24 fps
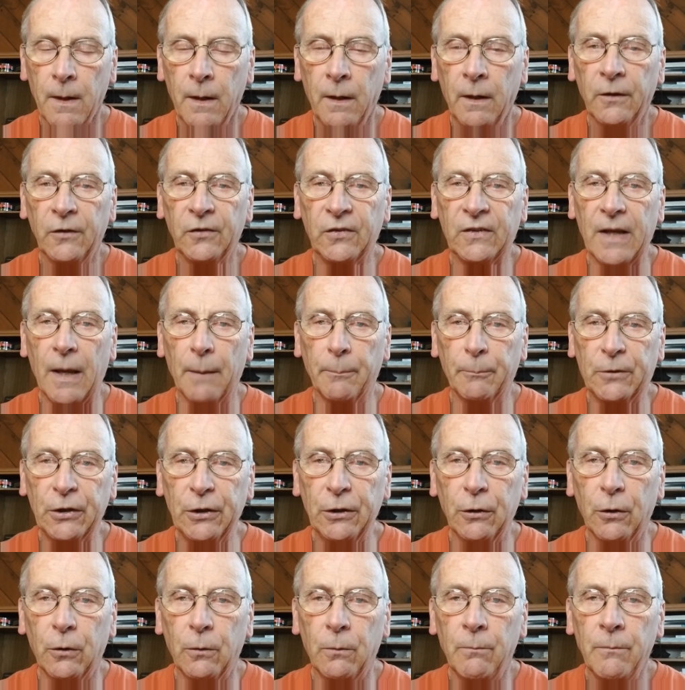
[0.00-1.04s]
Step
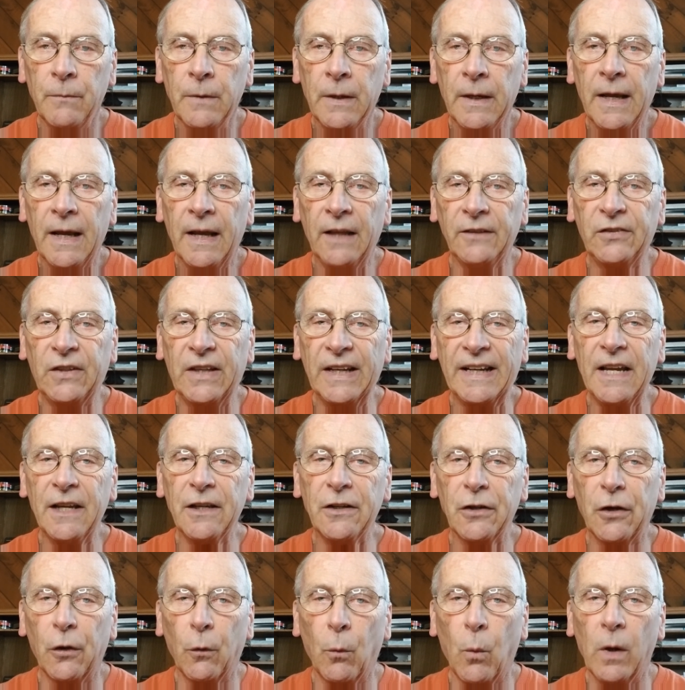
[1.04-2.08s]
two is to get you
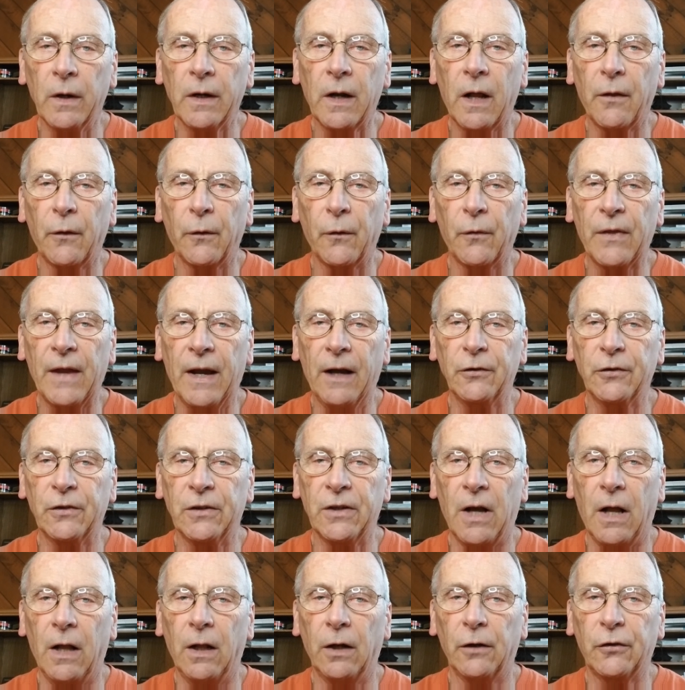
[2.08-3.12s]
to one hundred thousand
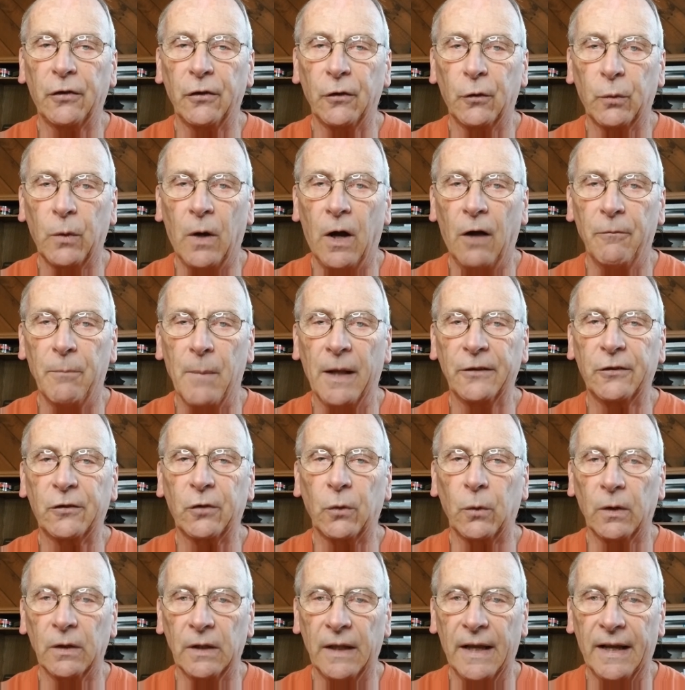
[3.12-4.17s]
dollars in twelve months
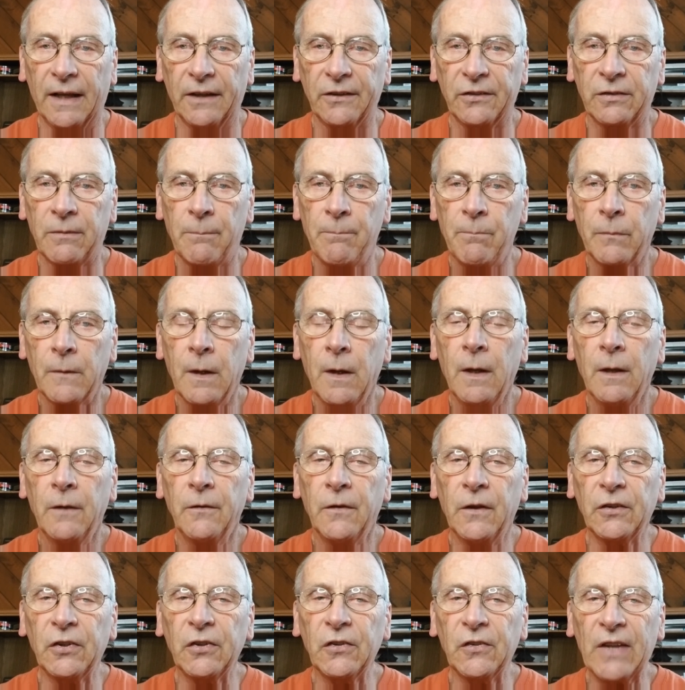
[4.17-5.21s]
or less.
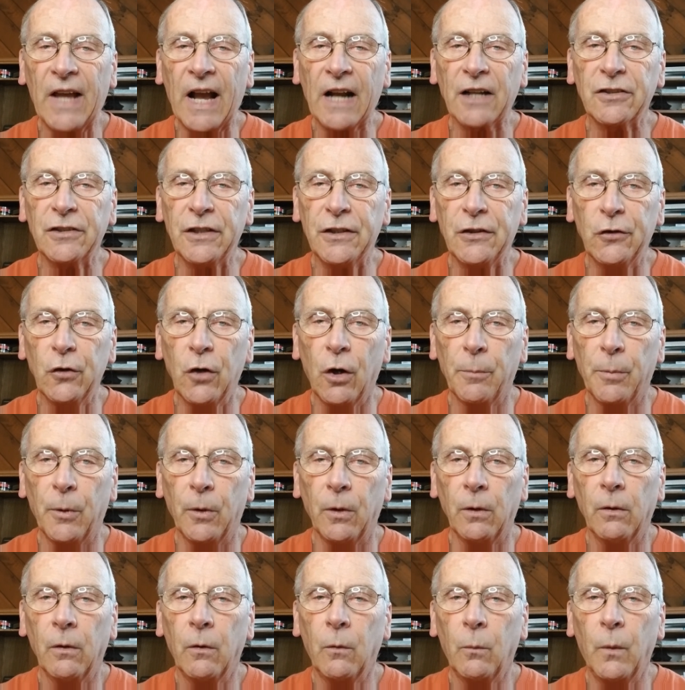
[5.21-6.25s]
This is actually
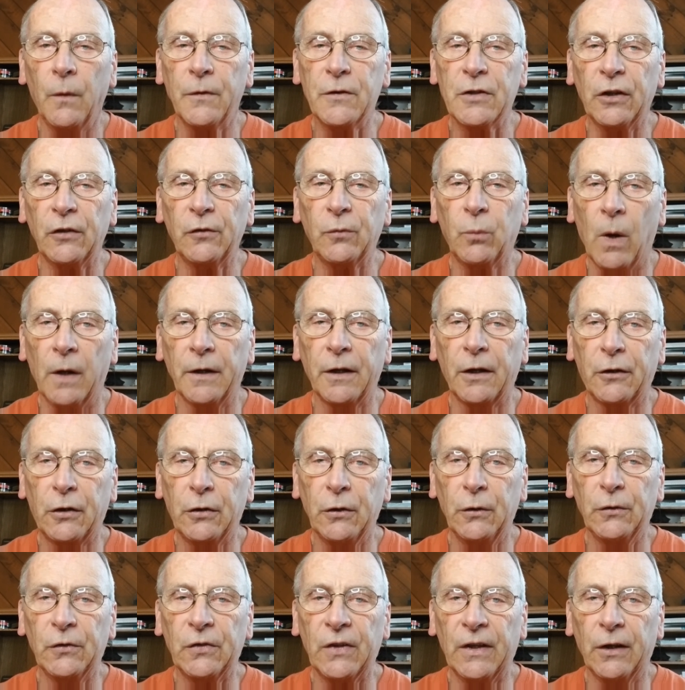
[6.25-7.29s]
doable with just one to
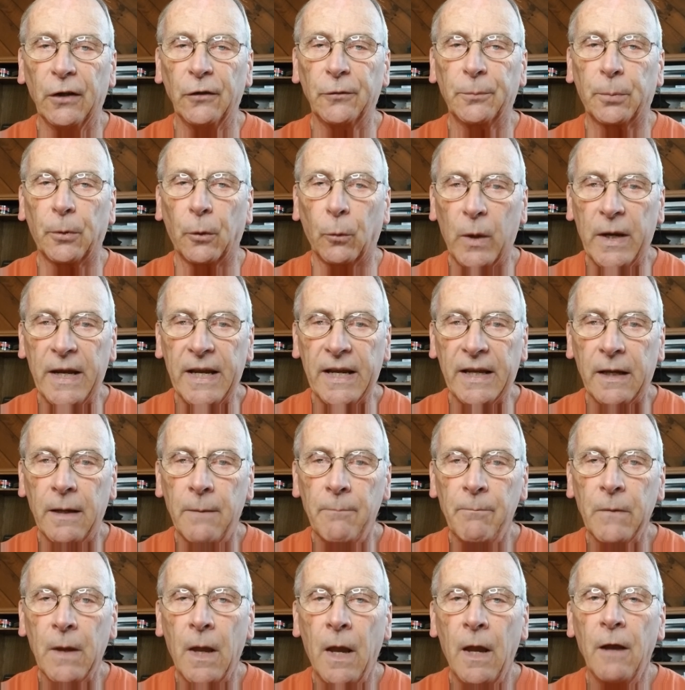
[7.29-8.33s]
two sales per week.
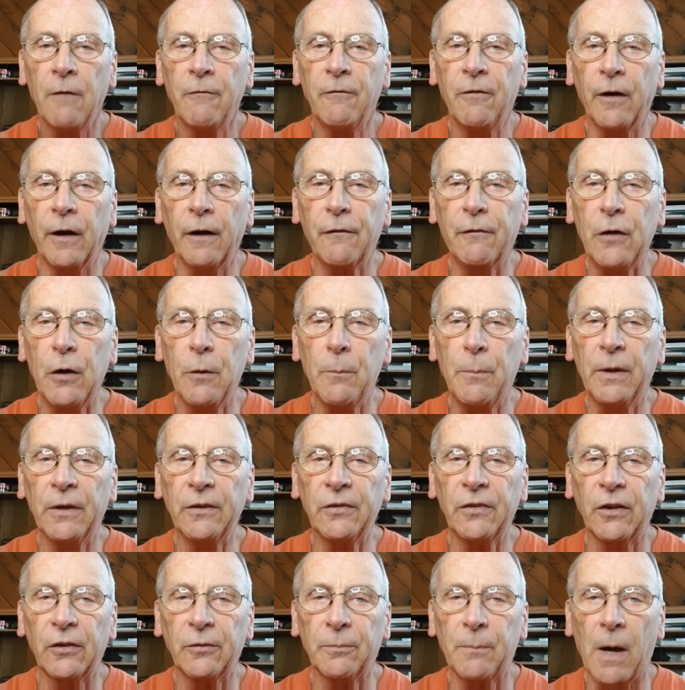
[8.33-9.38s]
Very few
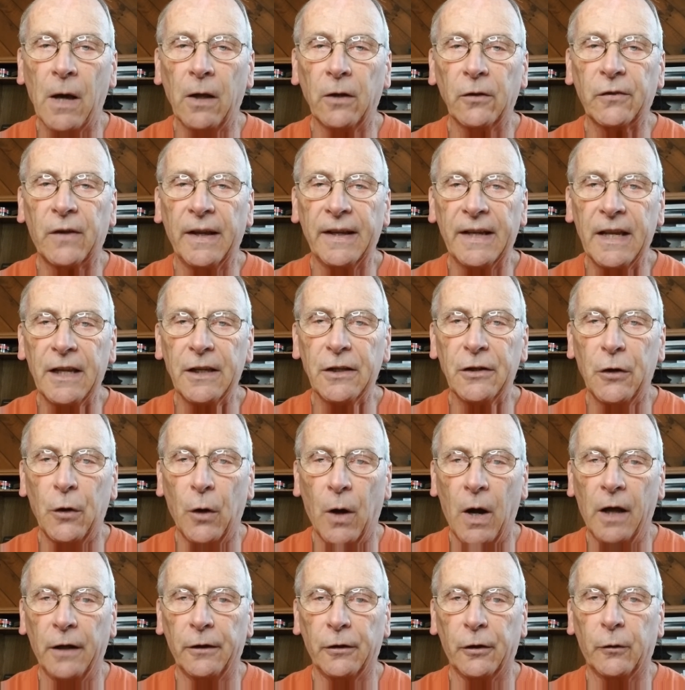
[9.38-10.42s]
business models can get you to one
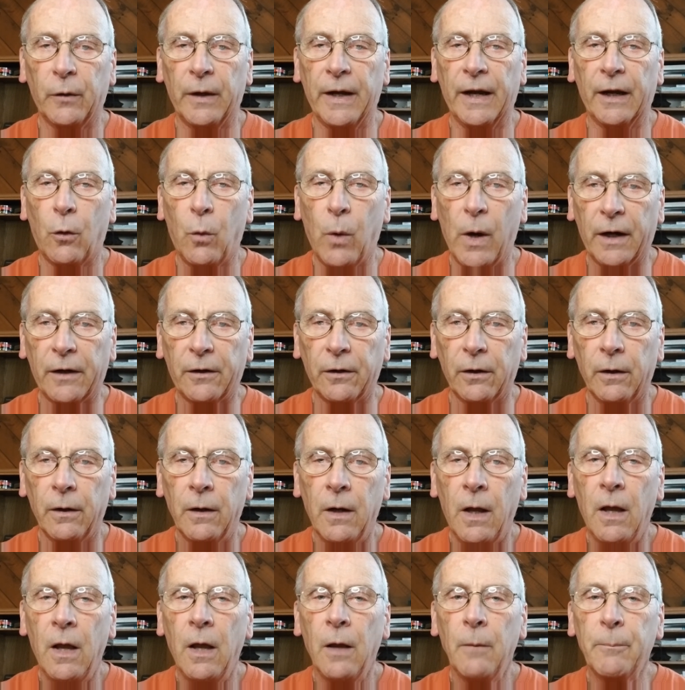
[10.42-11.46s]
hundred grand quicker.
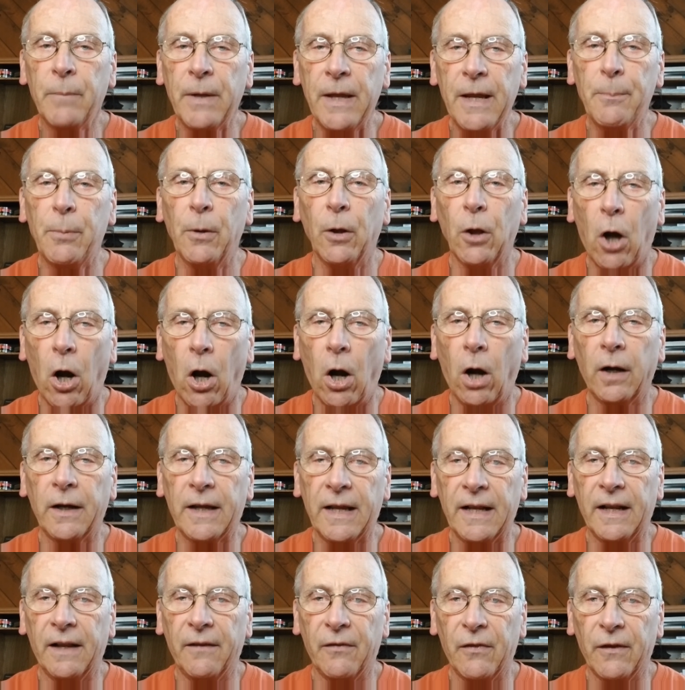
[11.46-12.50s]
People are
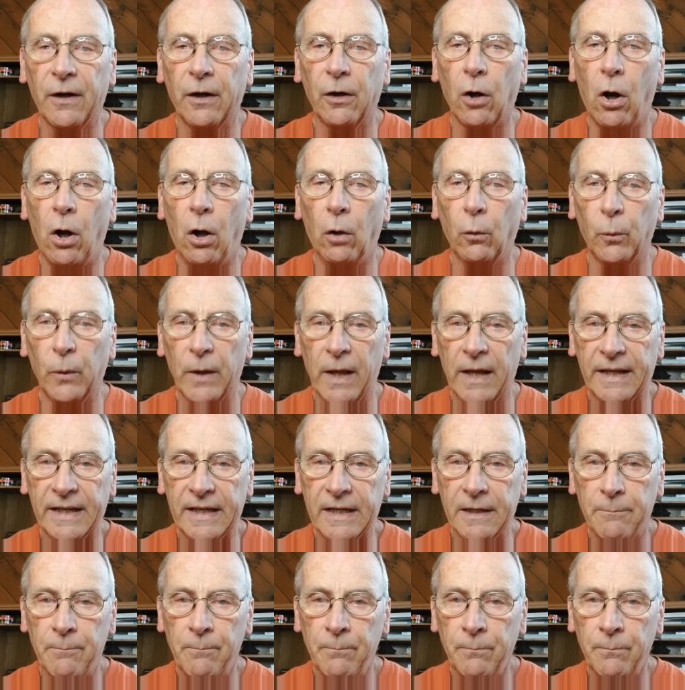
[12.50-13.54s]
getting there already.